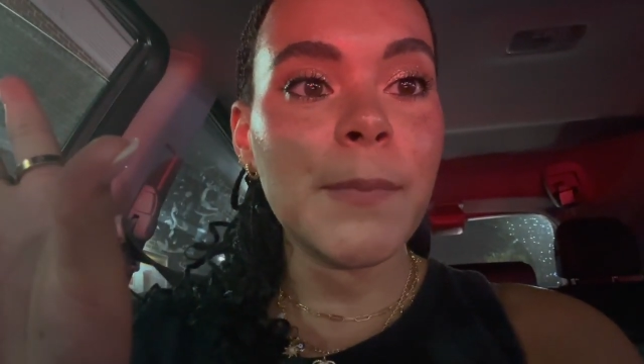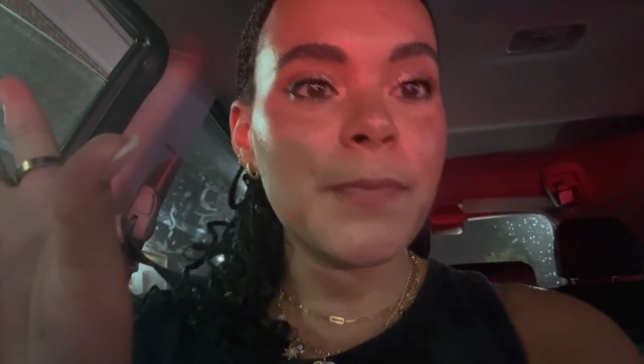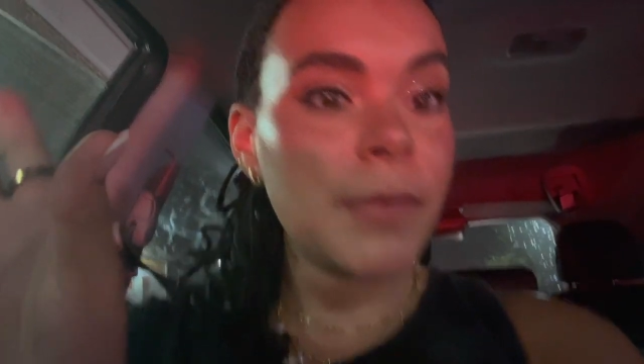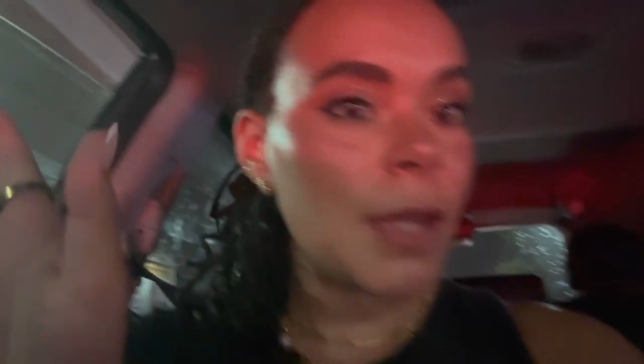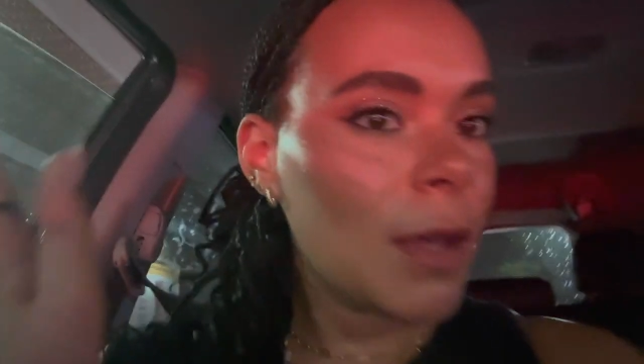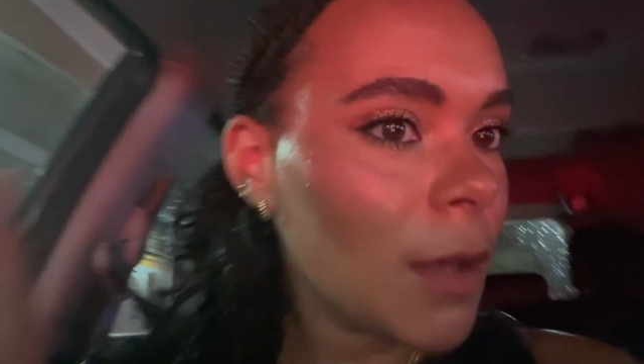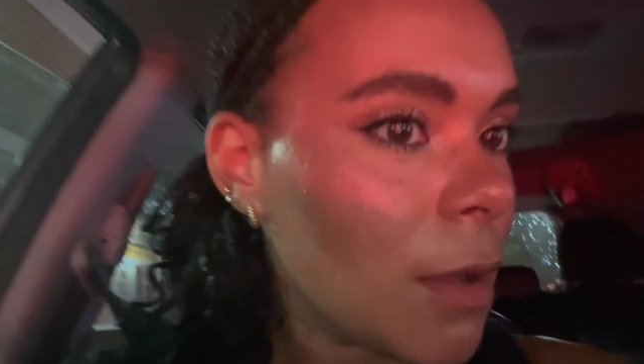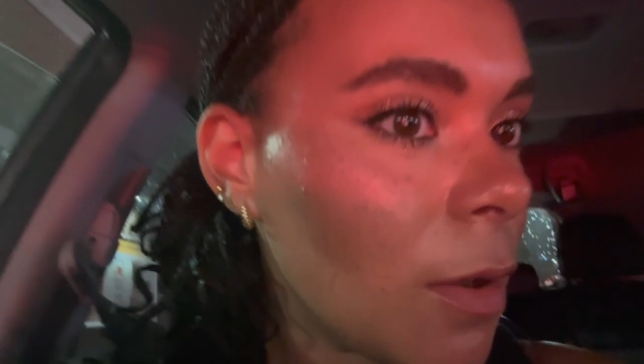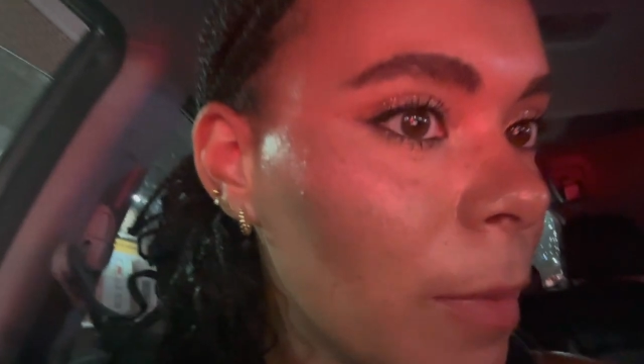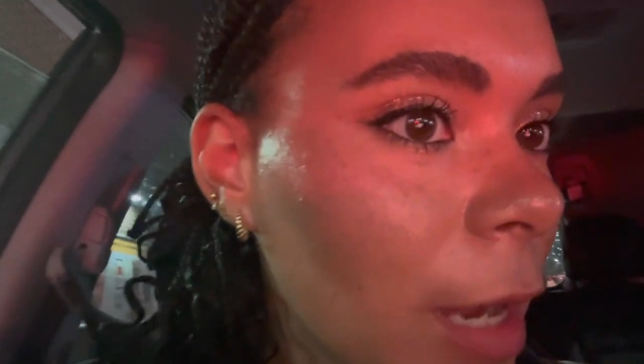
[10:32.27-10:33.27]
Oh
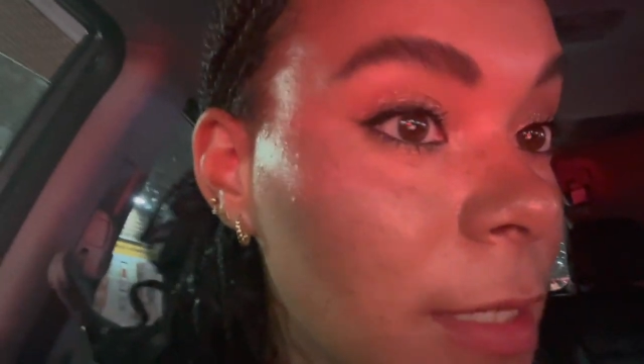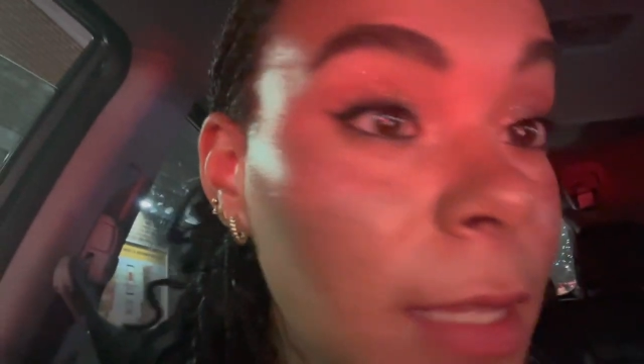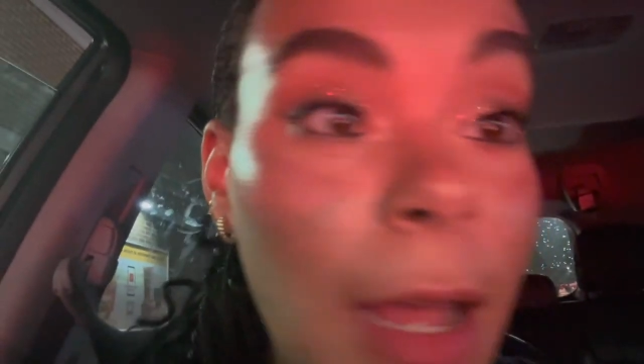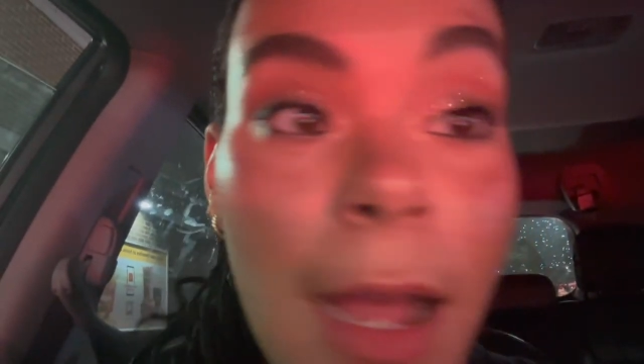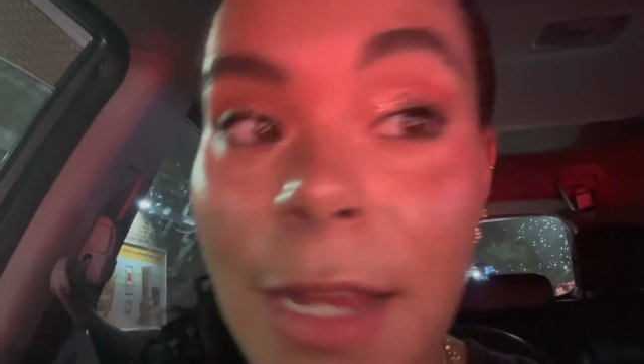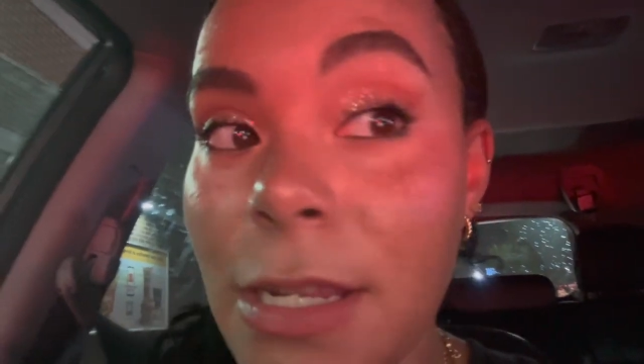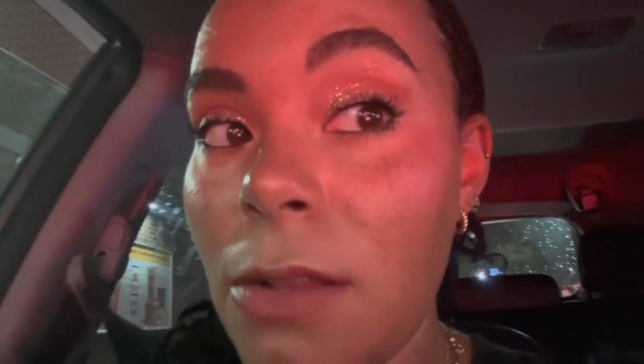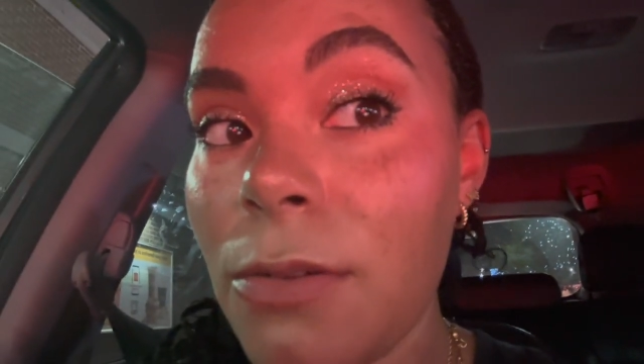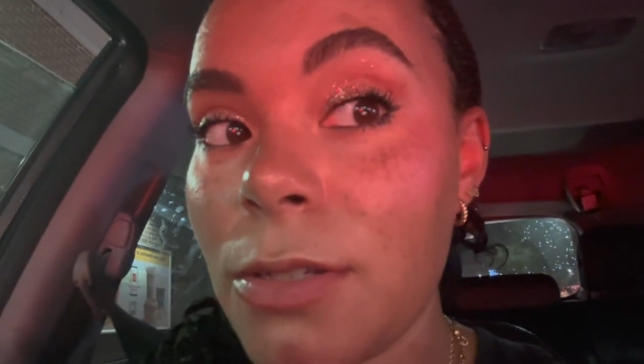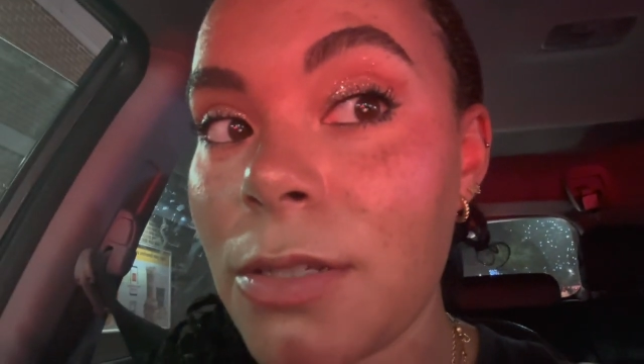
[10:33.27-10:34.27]
my gosh, the eyeshadow
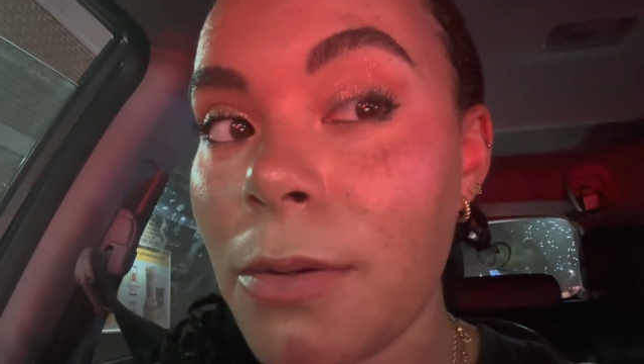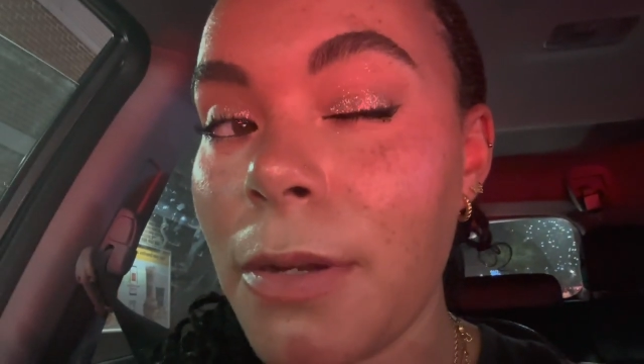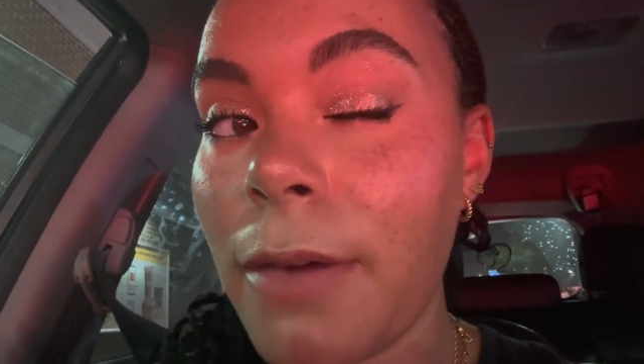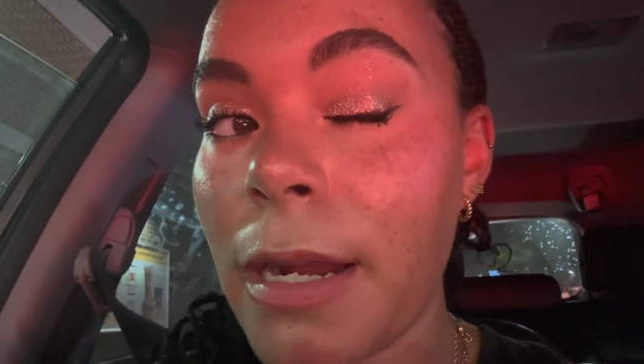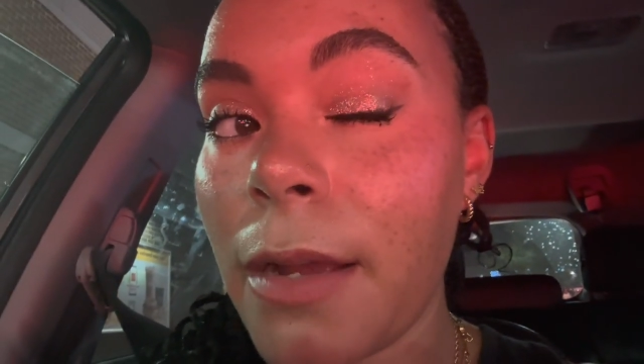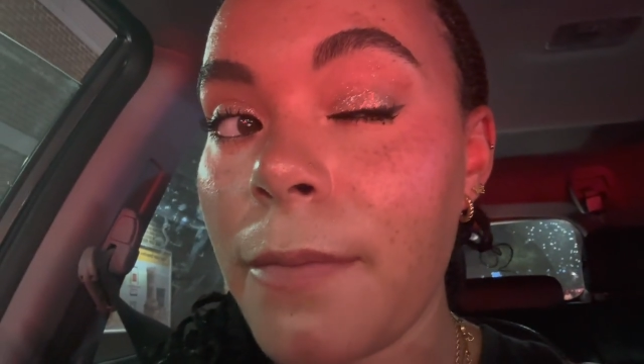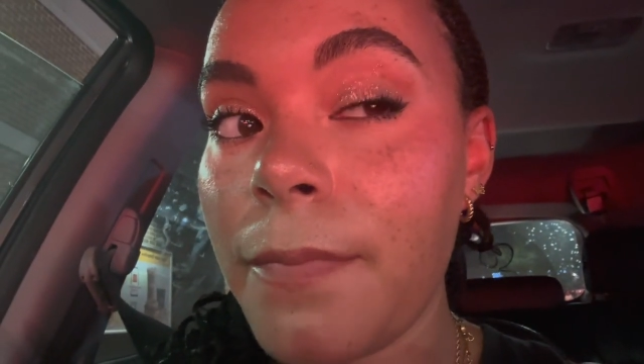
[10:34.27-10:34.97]
looks so good right now.